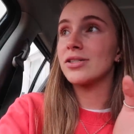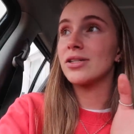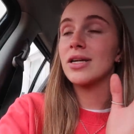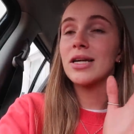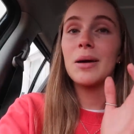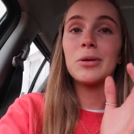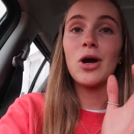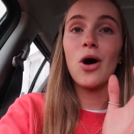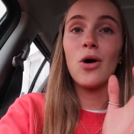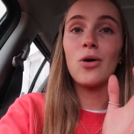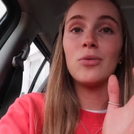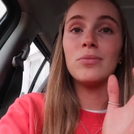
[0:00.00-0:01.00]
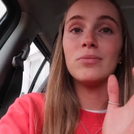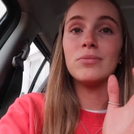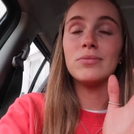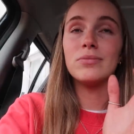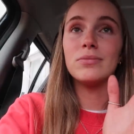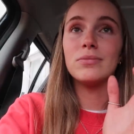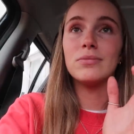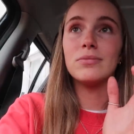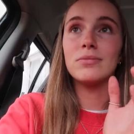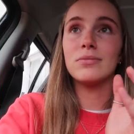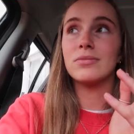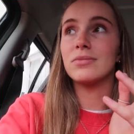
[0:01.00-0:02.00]
so they're coming home
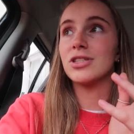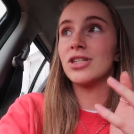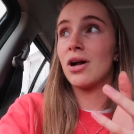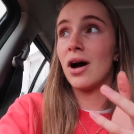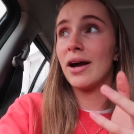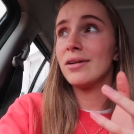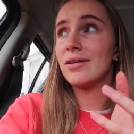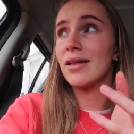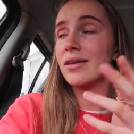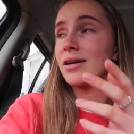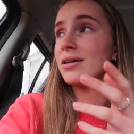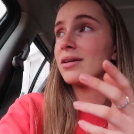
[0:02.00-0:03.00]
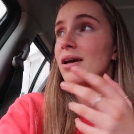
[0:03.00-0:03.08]
tonight, I think.